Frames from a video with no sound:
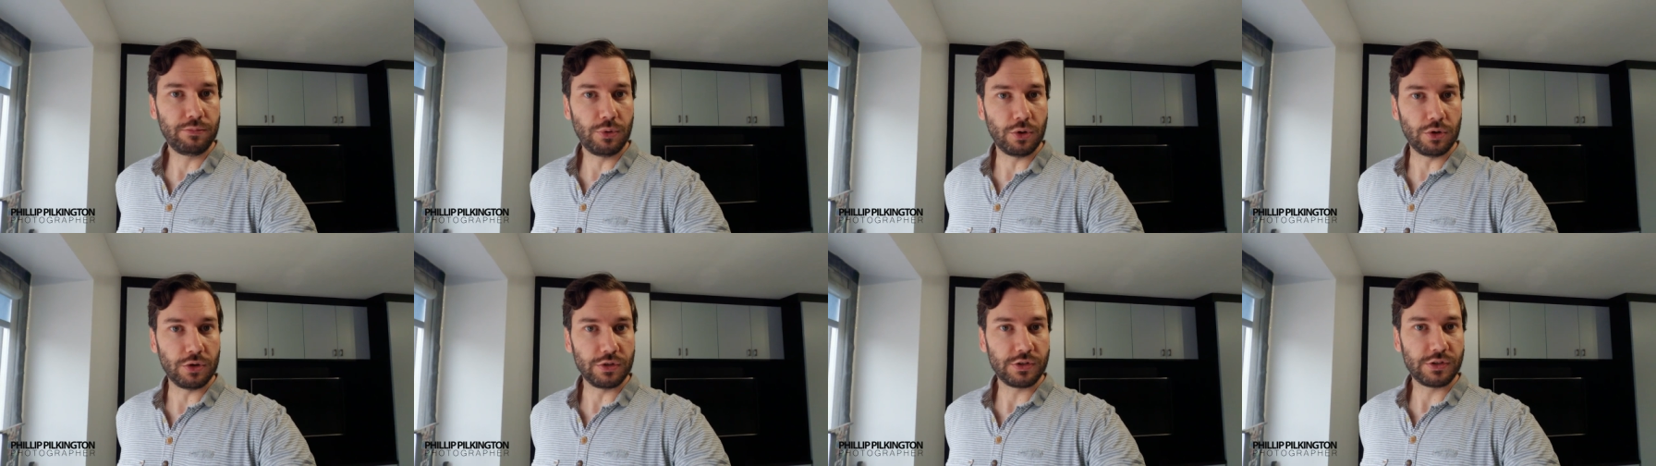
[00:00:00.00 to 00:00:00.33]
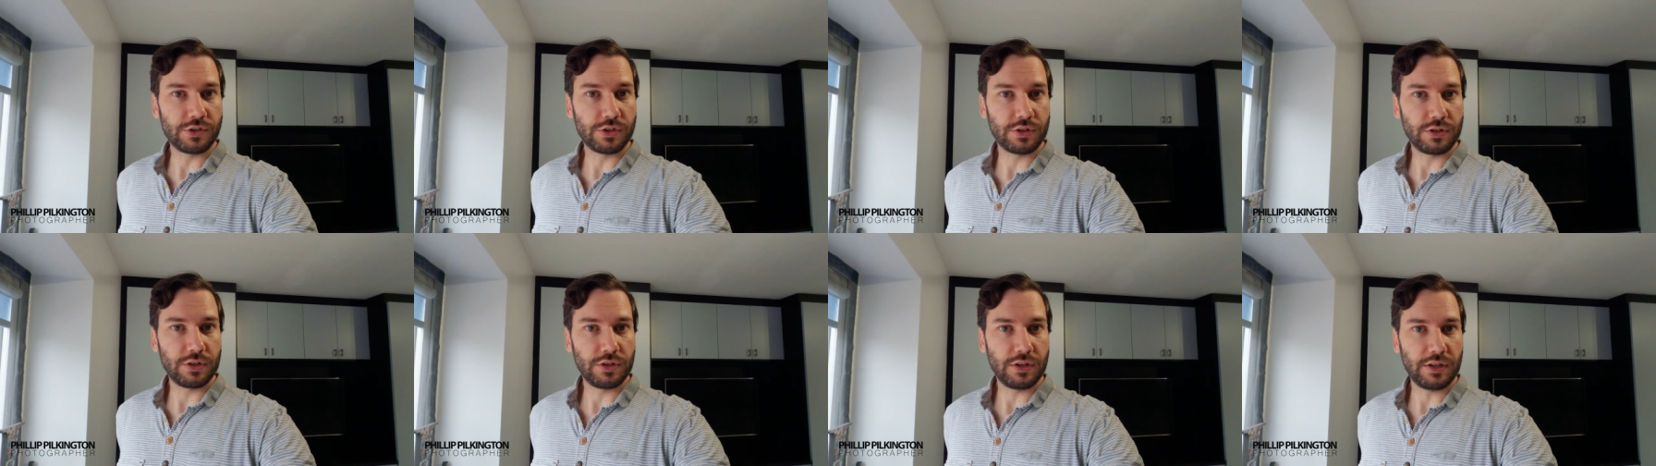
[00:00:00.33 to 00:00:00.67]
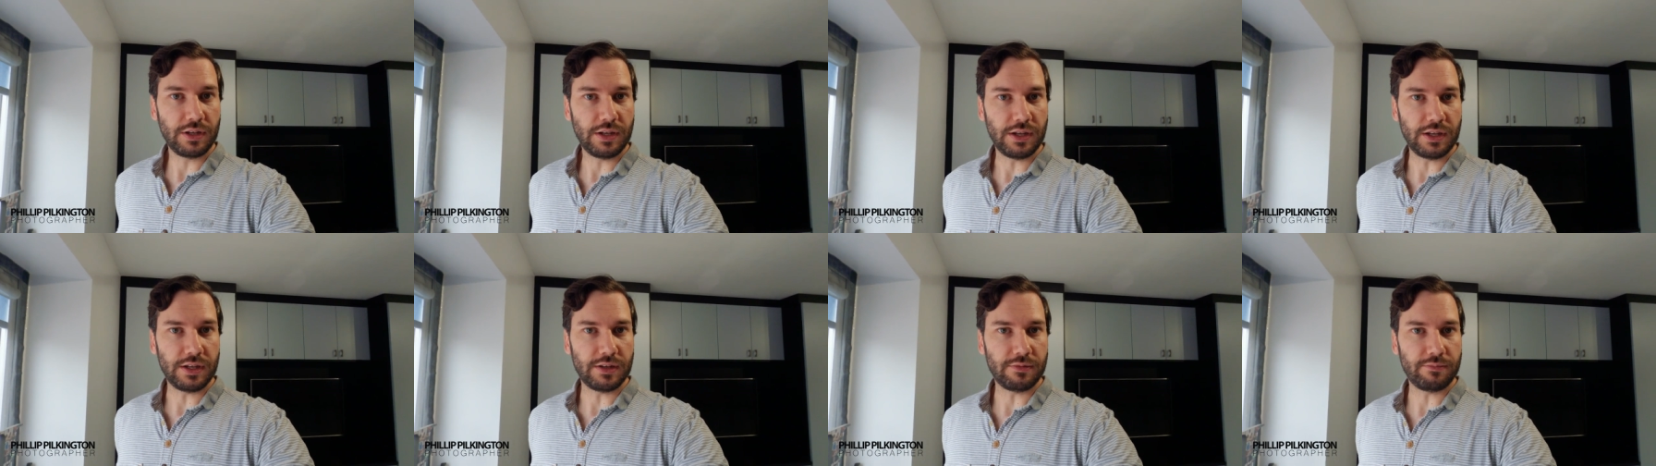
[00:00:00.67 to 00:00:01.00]
But
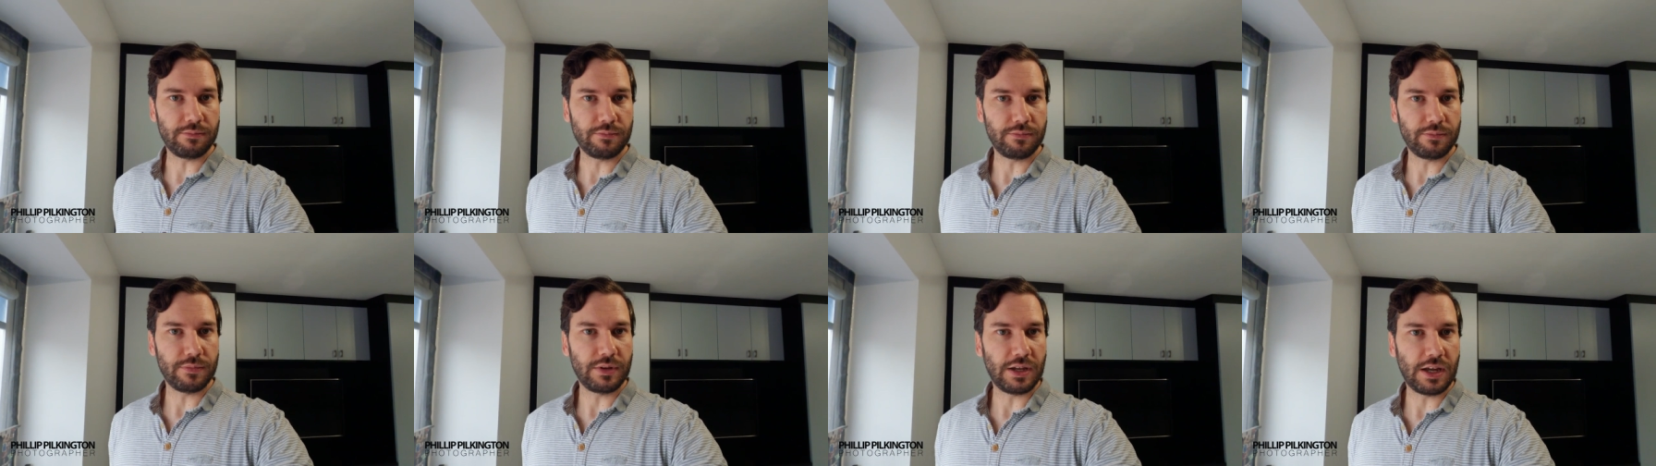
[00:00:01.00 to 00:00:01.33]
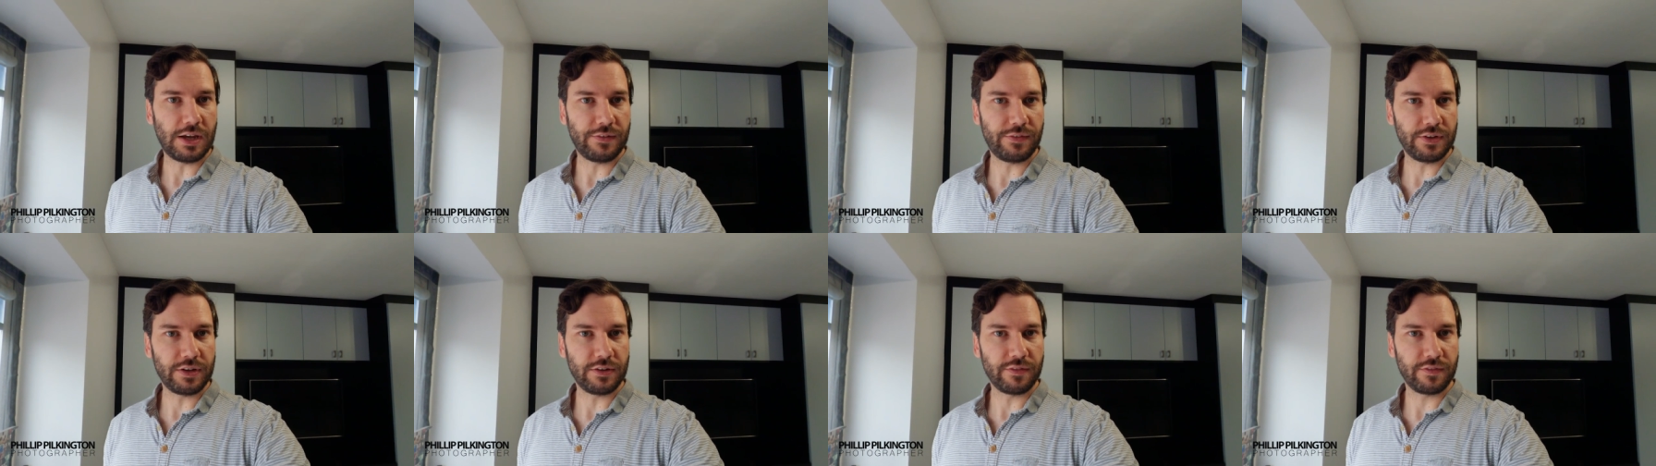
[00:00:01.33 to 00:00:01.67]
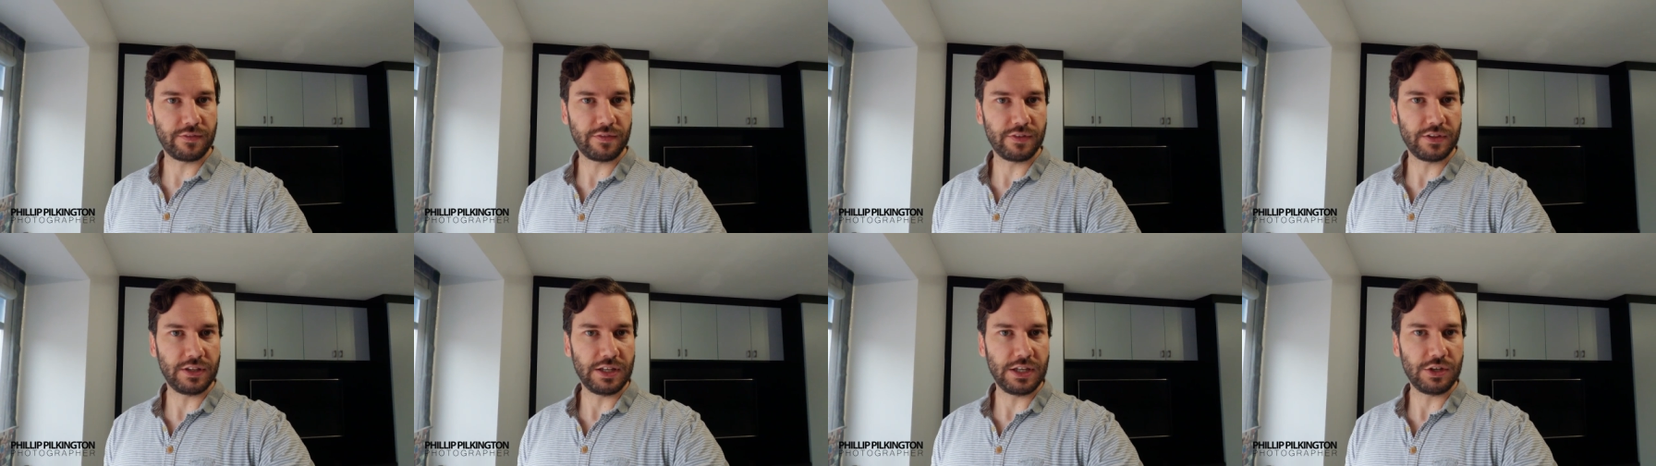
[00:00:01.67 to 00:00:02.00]
um, I
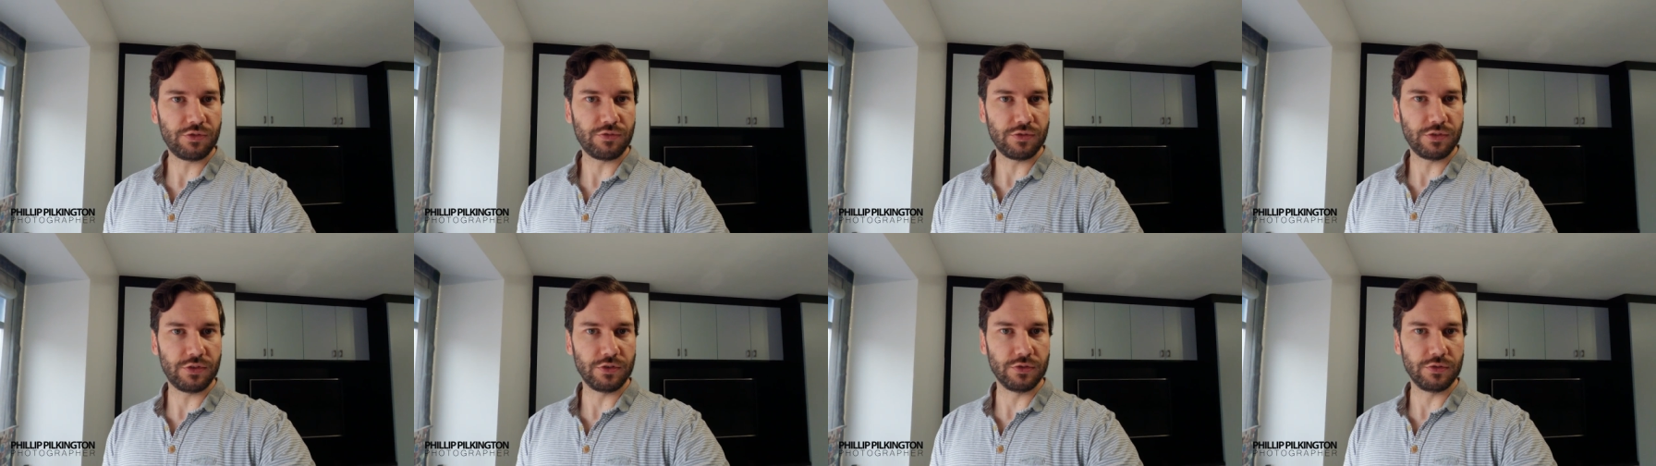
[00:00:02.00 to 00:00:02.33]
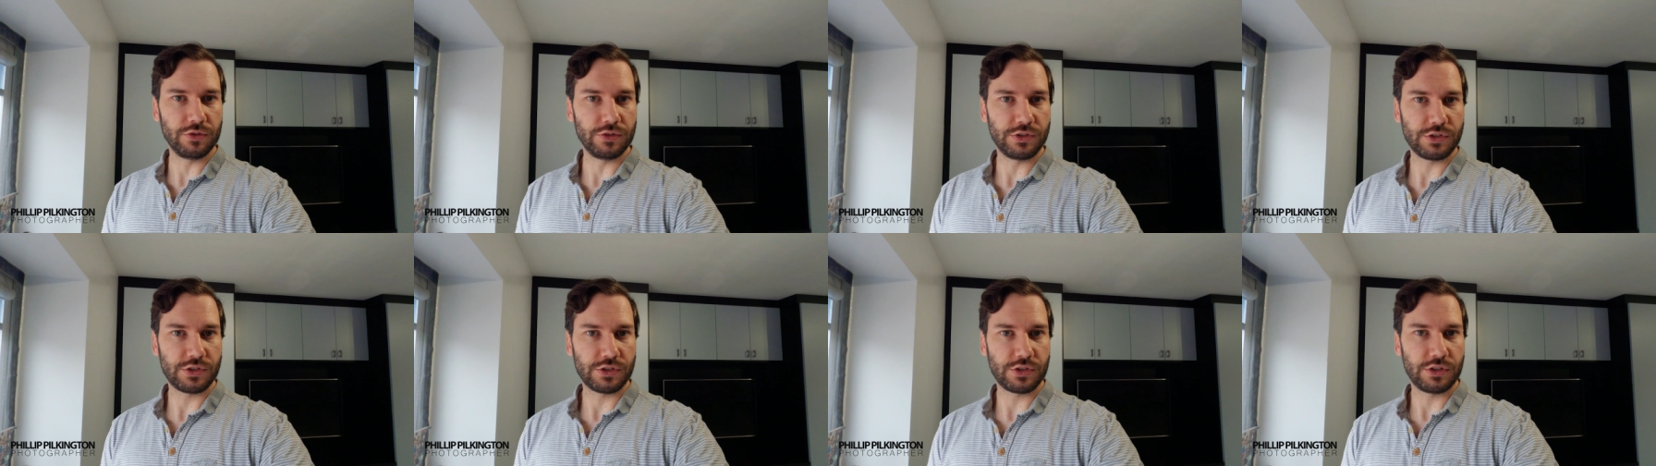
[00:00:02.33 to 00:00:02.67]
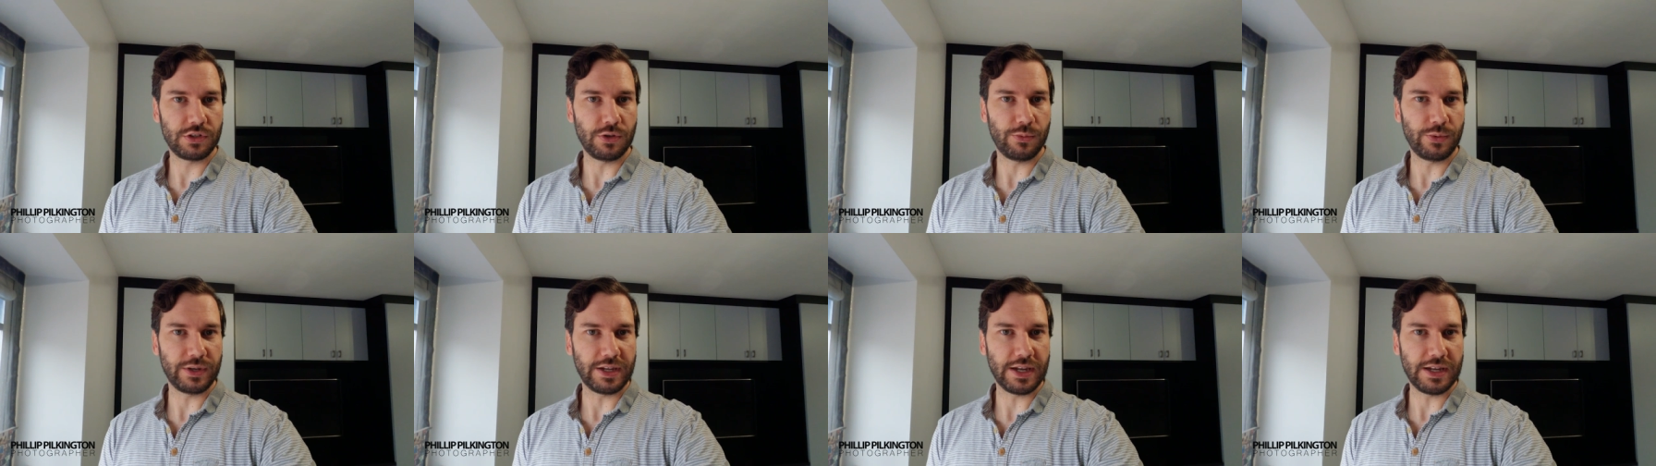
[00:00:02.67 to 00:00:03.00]
think for these
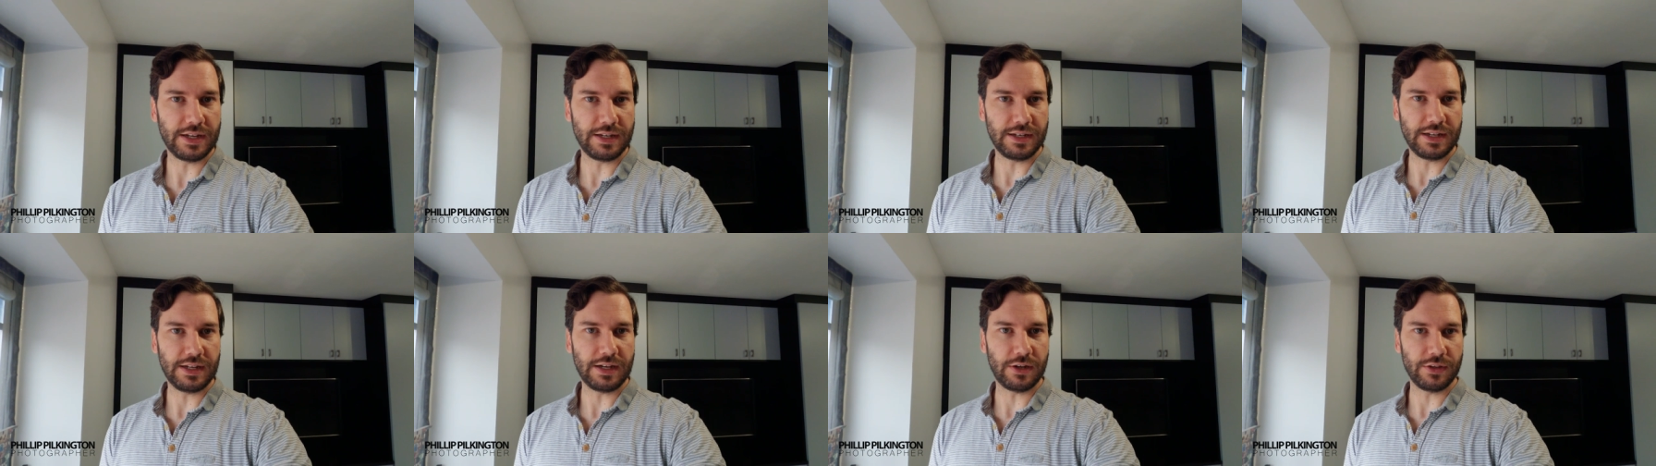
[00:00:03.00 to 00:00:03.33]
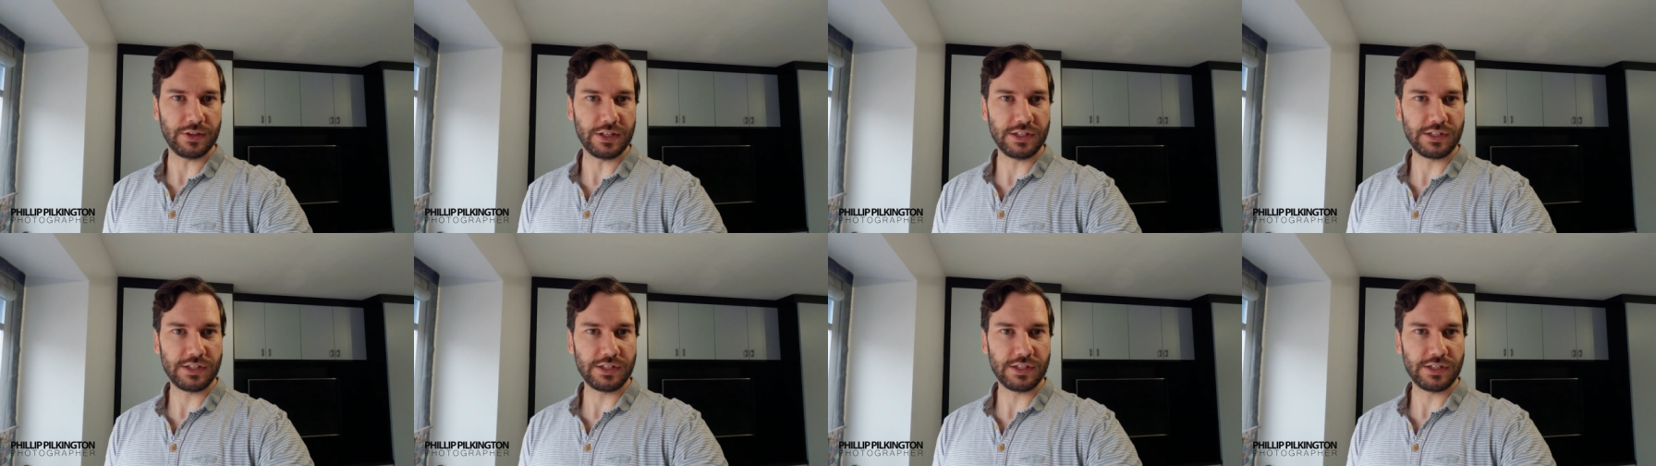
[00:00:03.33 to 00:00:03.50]
results that we're getting now,